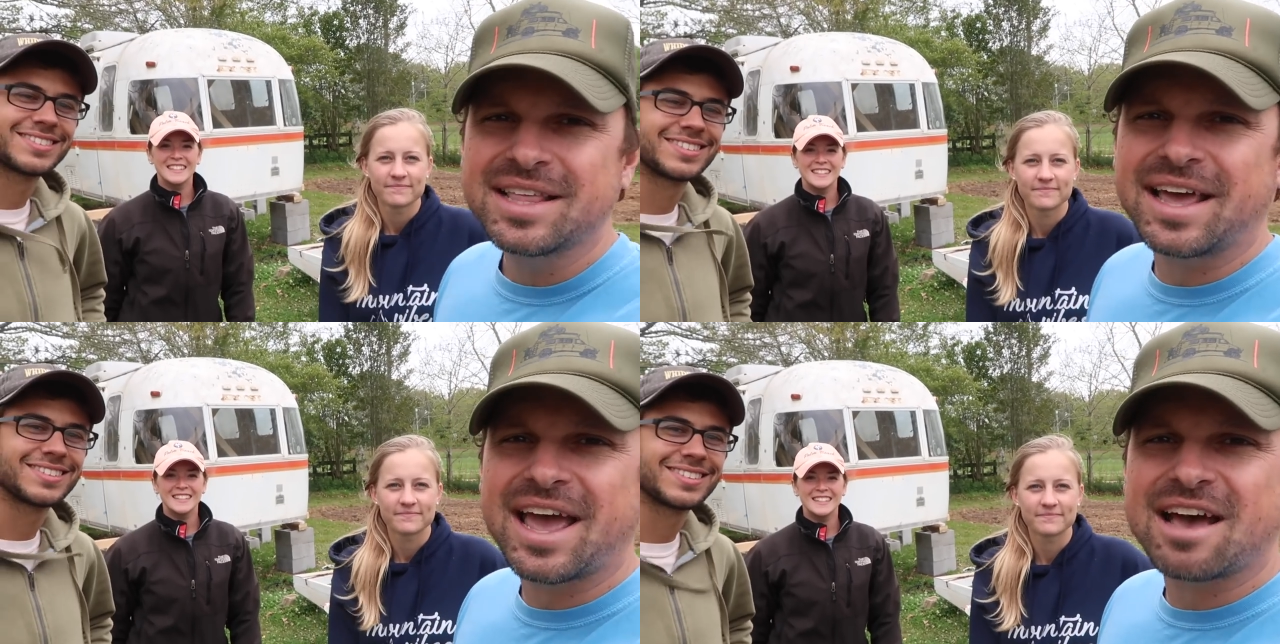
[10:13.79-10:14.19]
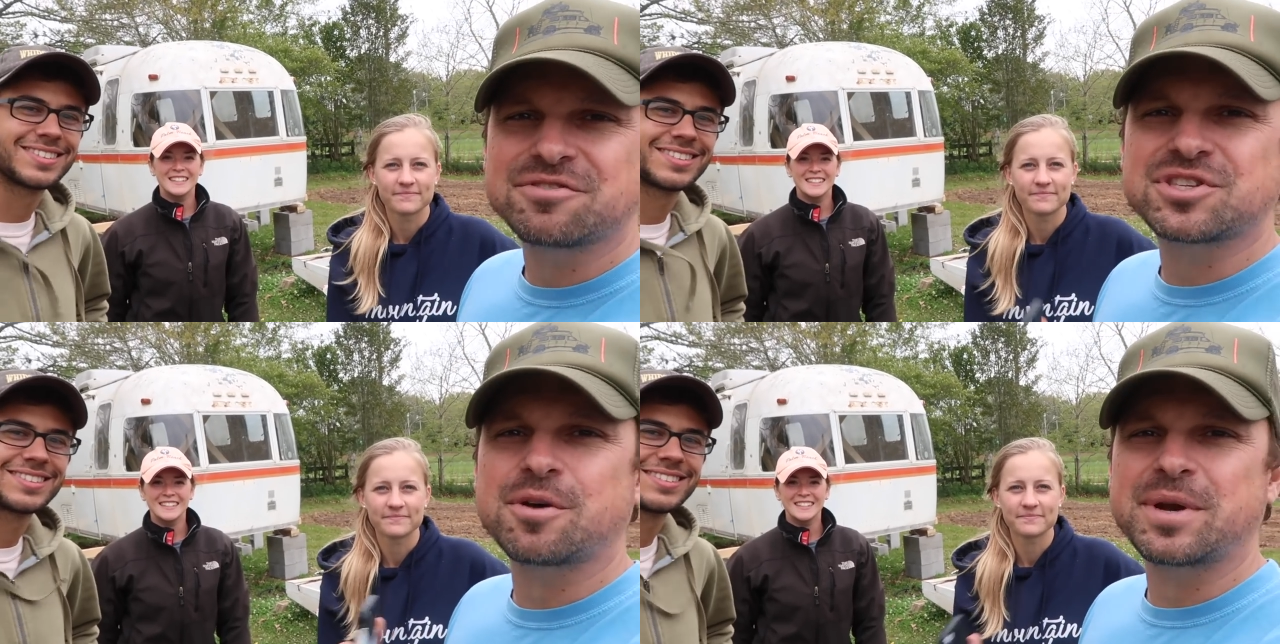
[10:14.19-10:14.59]
Speaker 1: They
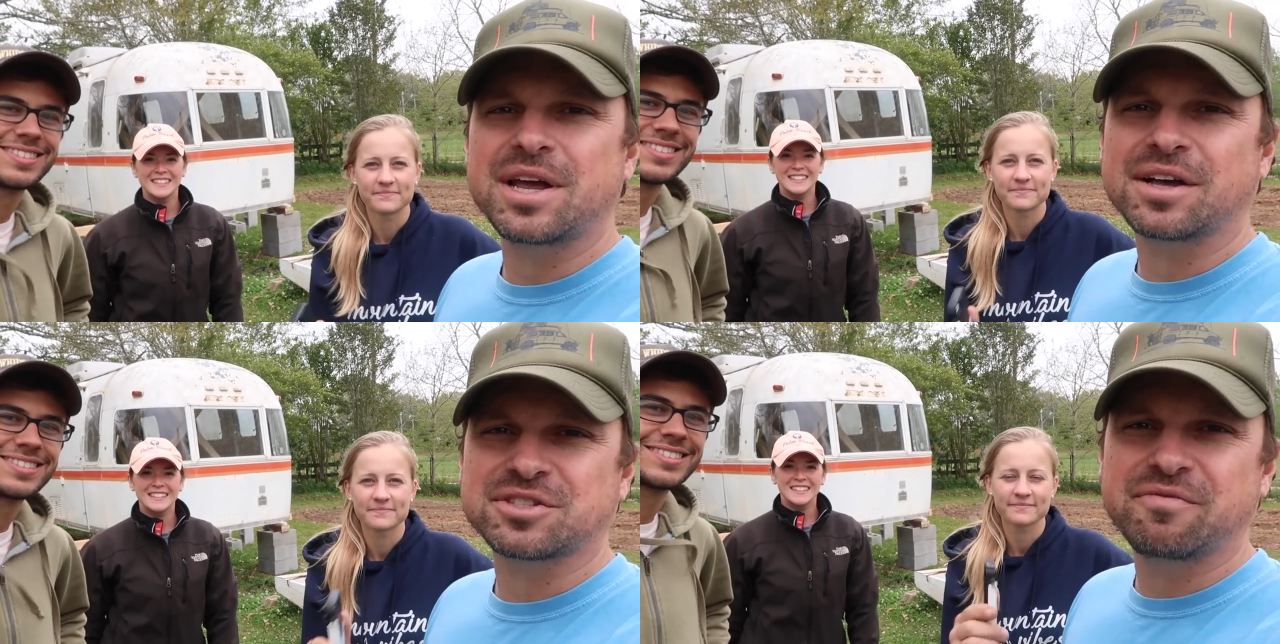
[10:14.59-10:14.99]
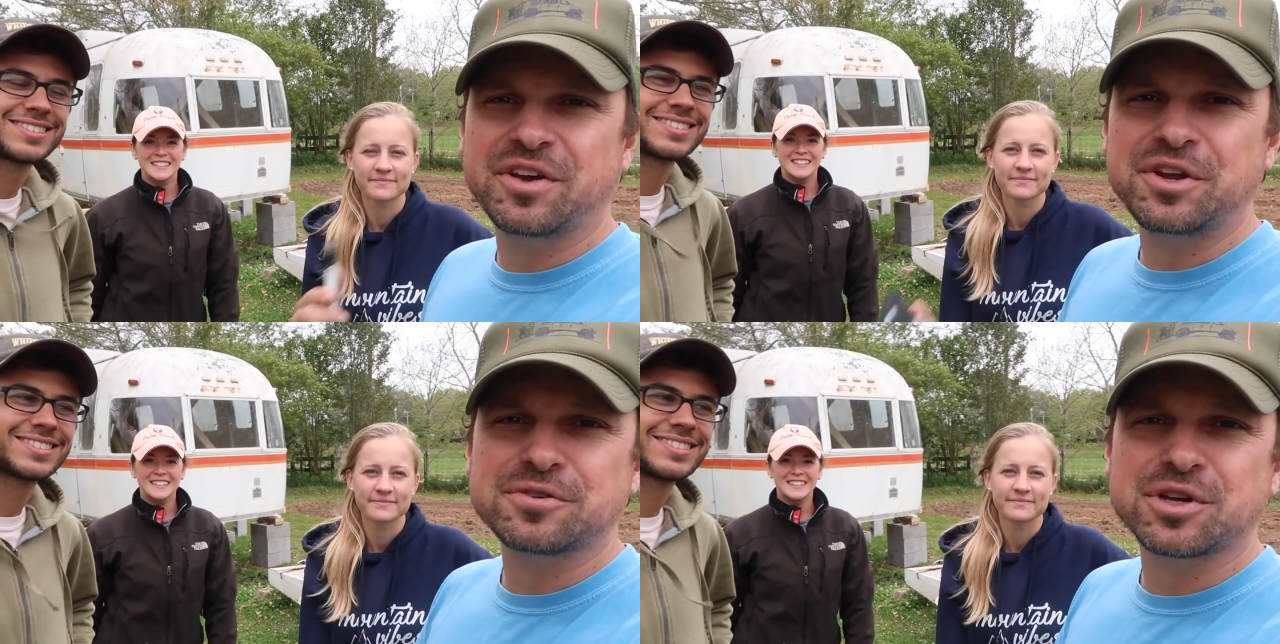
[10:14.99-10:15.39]
have so many awesome
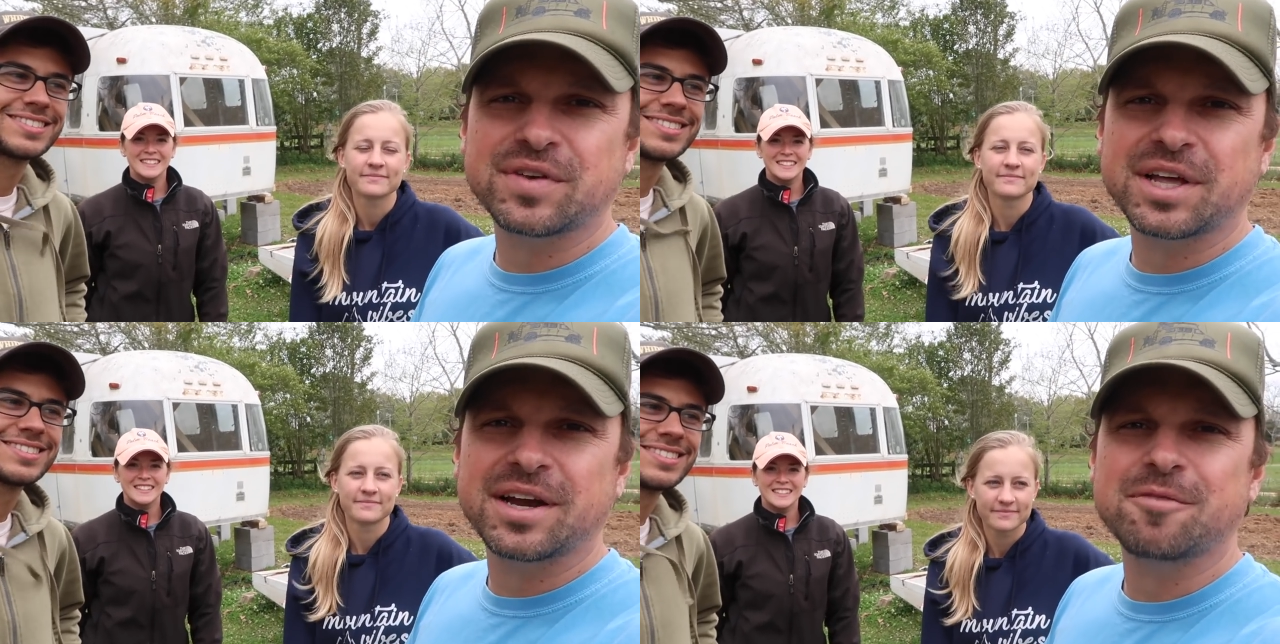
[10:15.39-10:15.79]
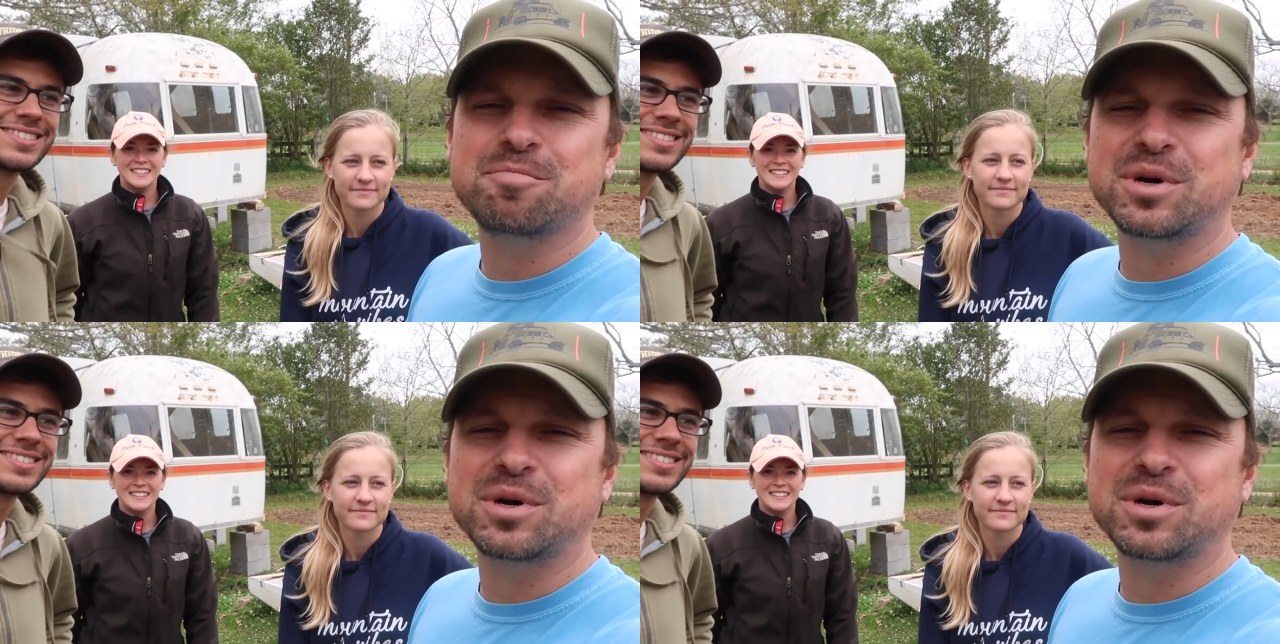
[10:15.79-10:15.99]
videos over there,